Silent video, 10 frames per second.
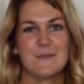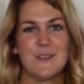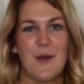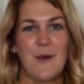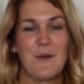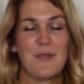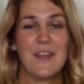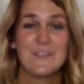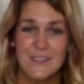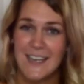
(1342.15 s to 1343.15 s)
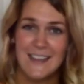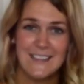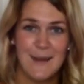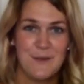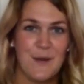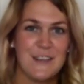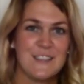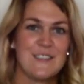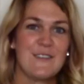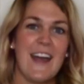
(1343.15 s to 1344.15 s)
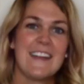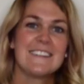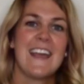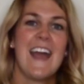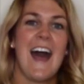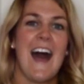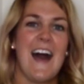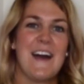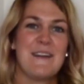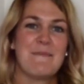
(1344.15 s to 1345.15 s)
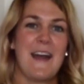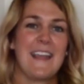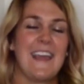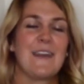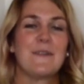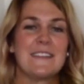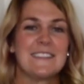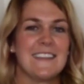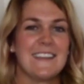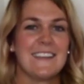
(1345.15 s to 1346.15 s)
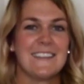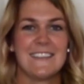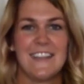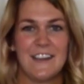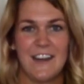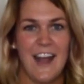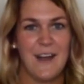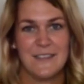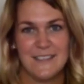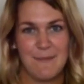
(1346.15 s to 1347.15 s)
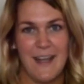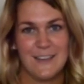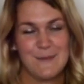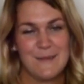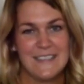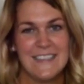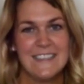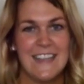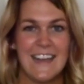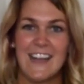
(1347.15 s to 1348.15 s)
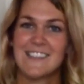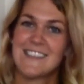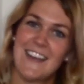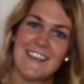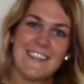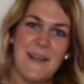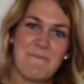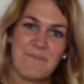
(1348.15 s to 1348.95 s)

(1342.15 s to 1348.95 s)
So thanks for taking the time to watch this, you guys. I can't wait to hear how this impacts your business, and I'll see you next time.